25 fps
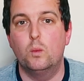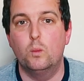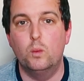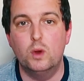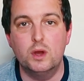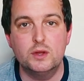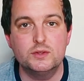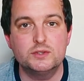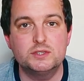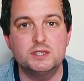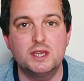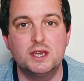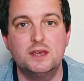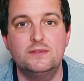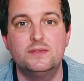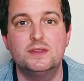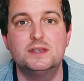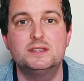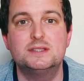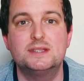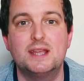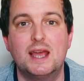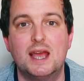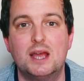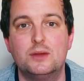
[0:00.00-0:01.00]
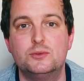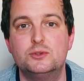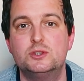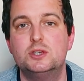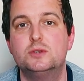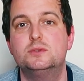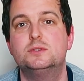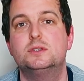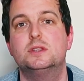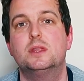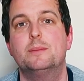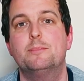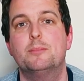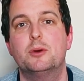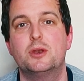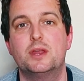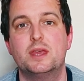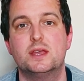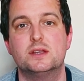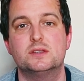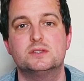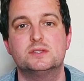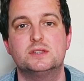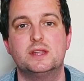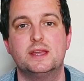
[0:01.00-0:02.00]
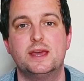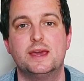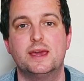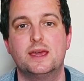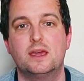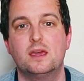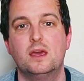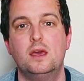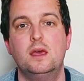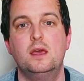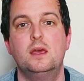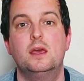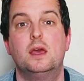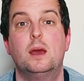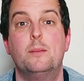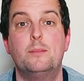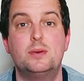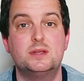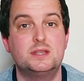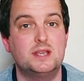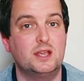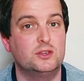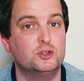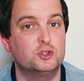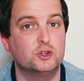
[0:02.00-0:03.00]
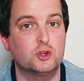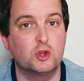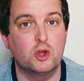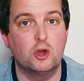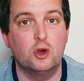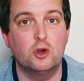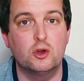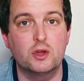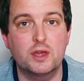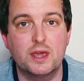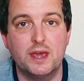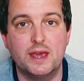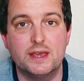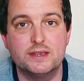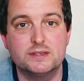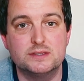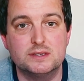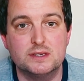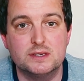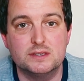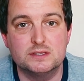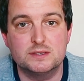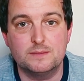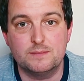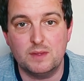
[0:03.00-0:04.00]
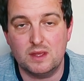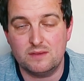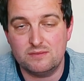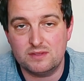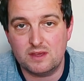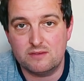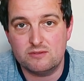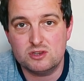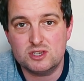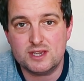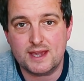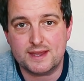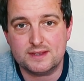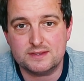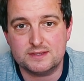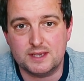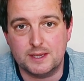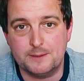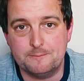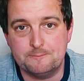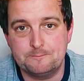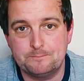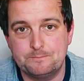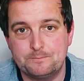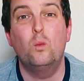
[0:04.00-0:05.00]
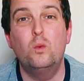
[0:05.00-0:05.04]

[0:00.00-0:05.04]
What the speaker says: won't turn this down due to the money at stake and potential court cases if they reject it.